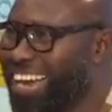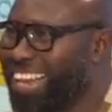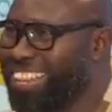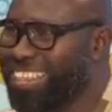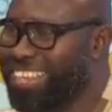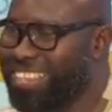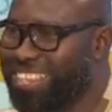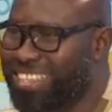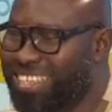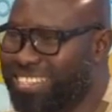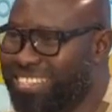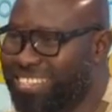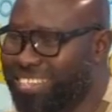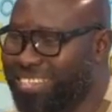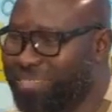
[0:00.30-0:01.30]
I think
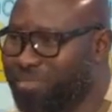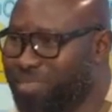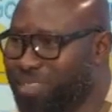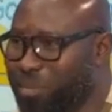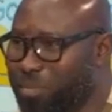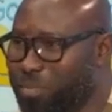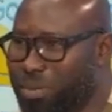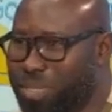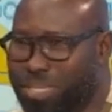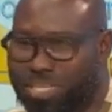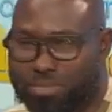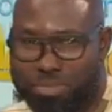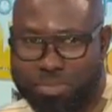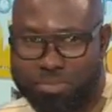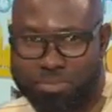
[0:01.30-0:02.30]
that the point
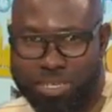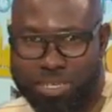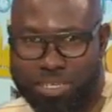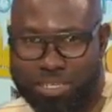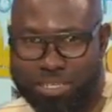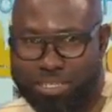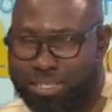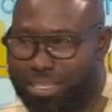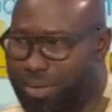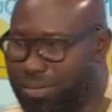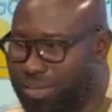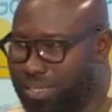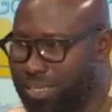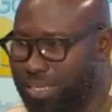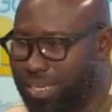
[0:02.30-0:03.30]
has been made
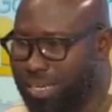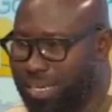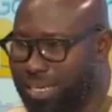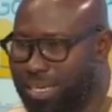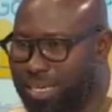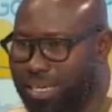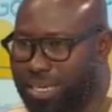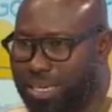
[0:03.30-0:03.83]
loud and clear.